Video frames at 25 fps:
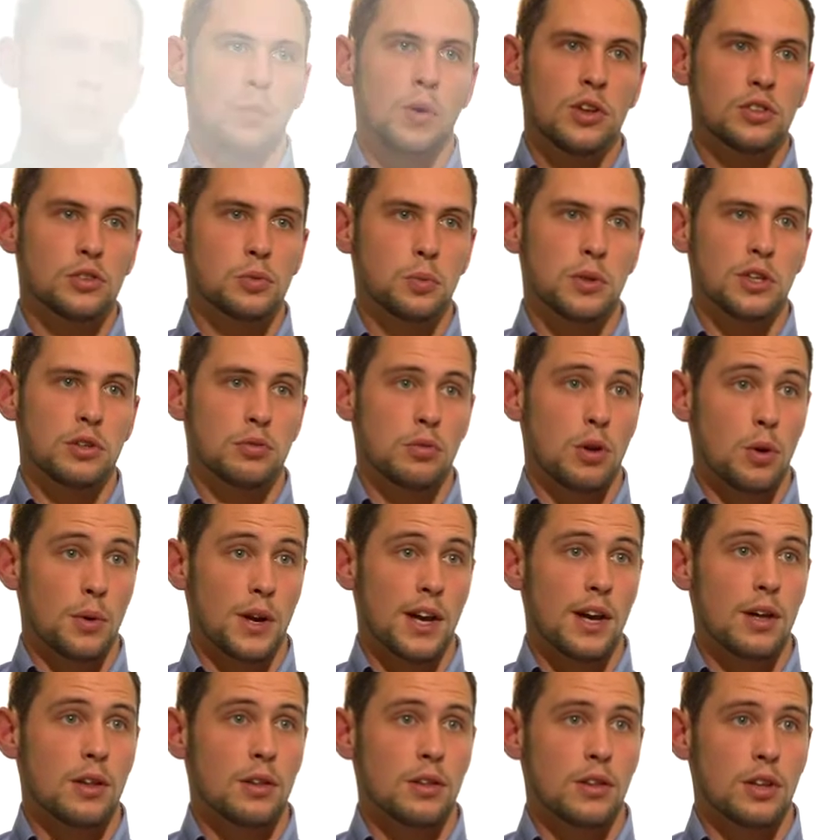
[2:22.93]
Once we had
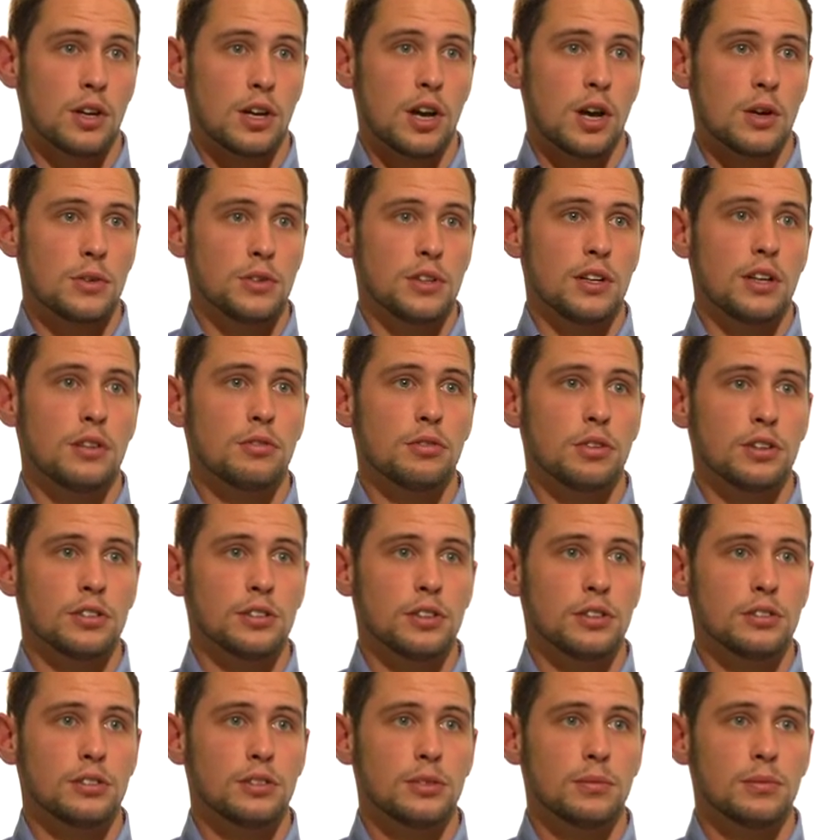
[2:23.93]
rolled out the code delivery
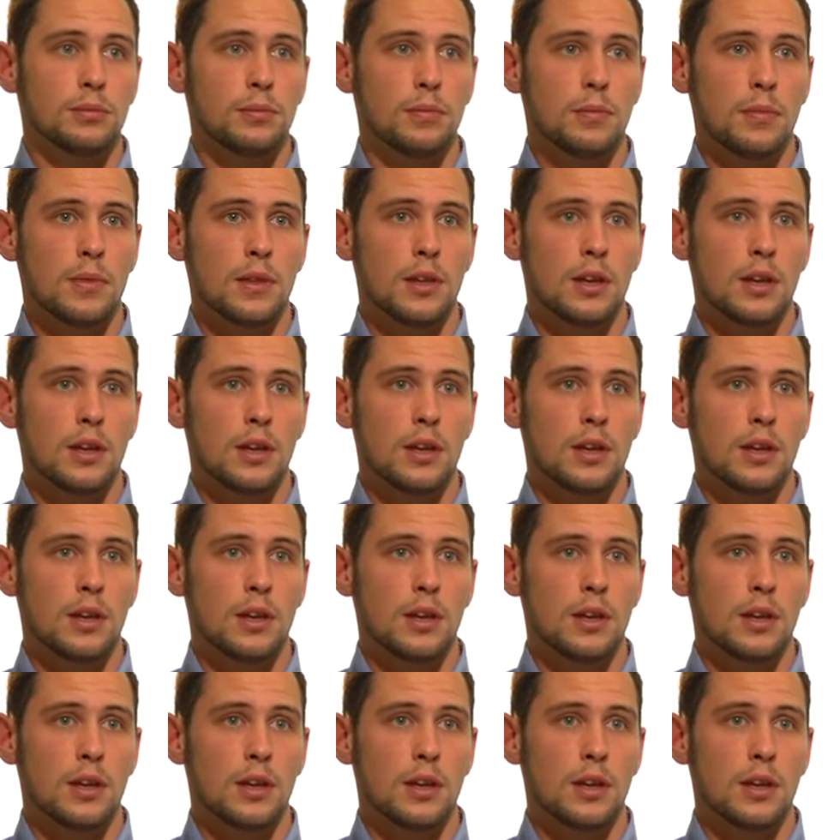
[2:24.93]
system,